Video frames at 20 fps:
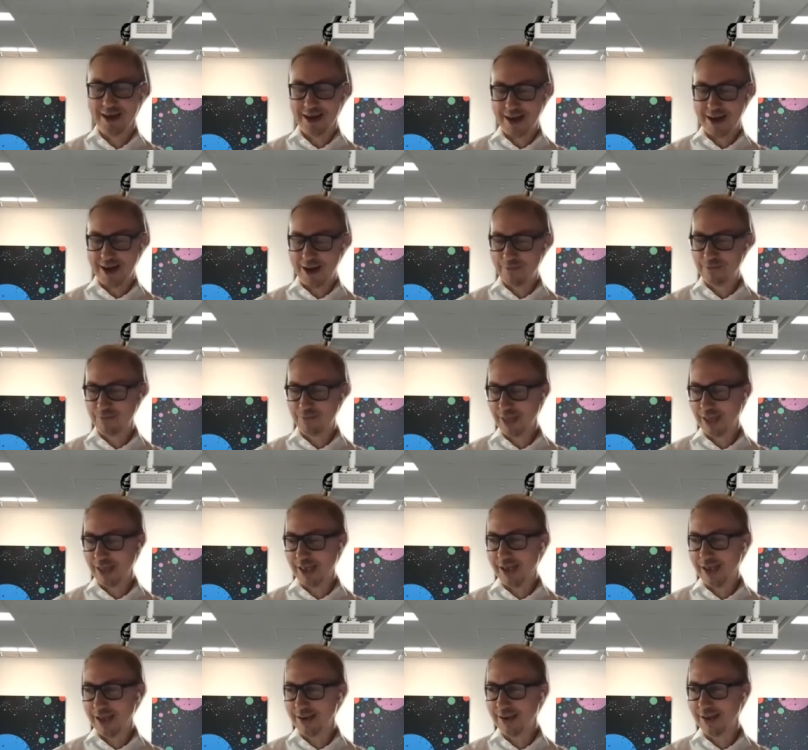And
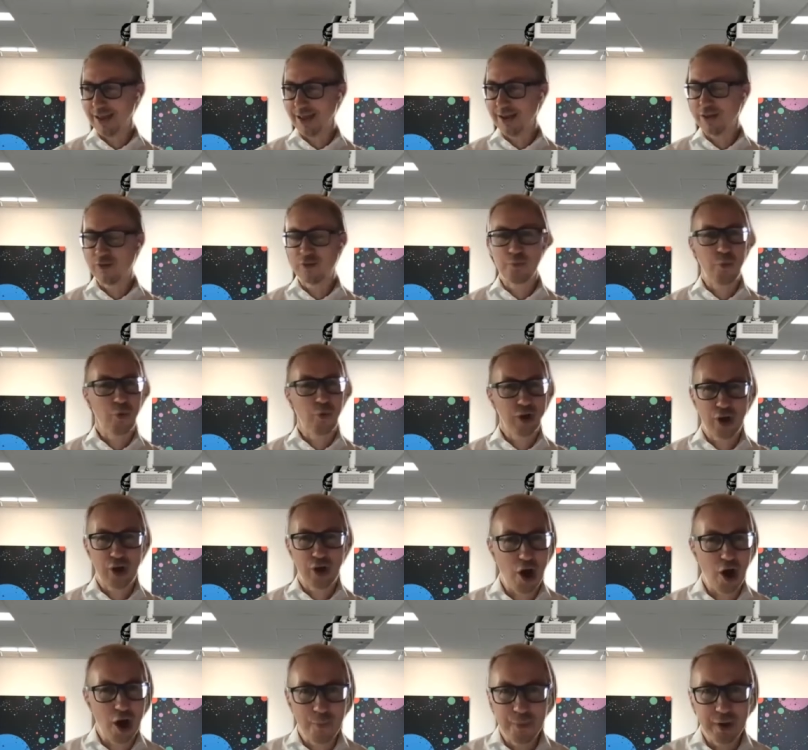it's more
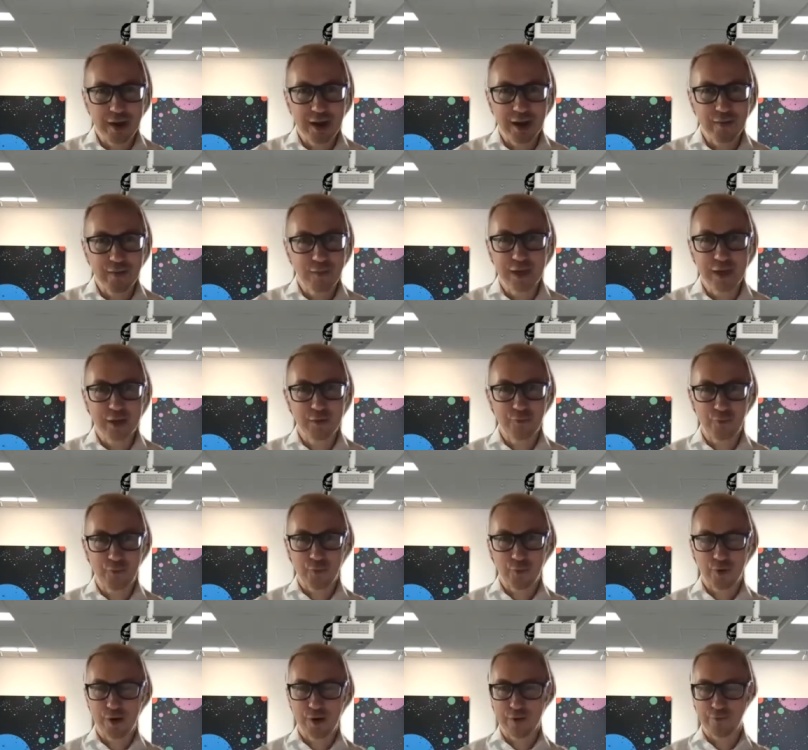common, I think,
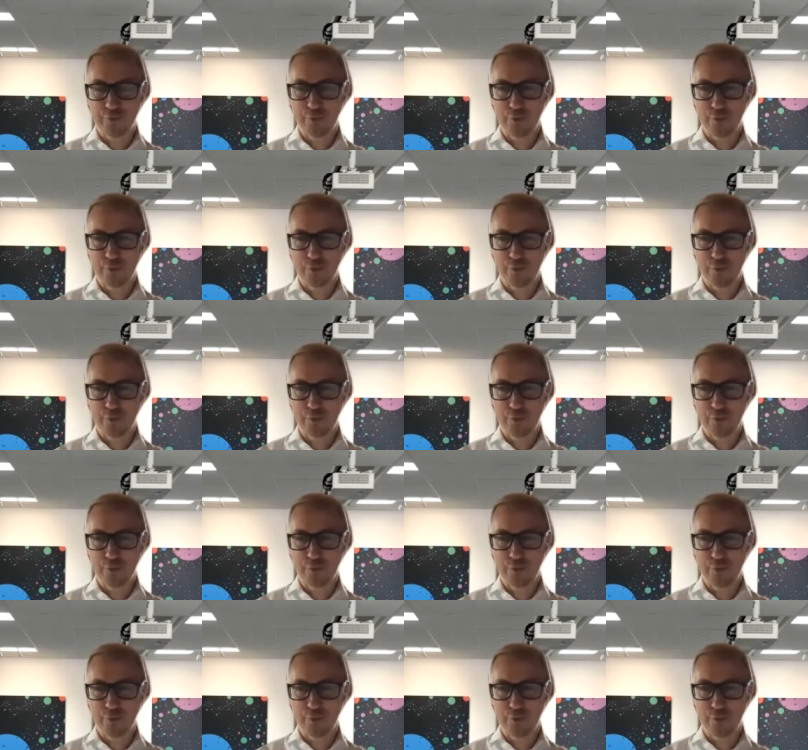for